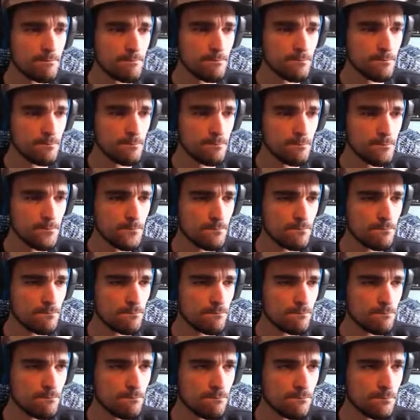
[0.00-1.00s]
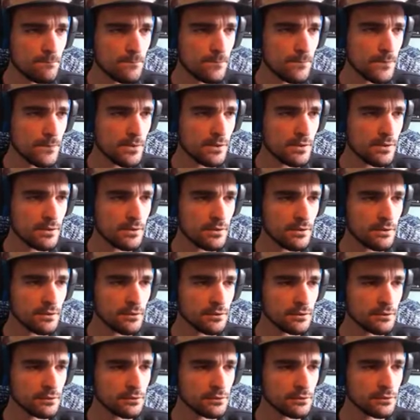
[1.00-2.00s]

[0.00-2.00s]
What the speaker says: [no speech]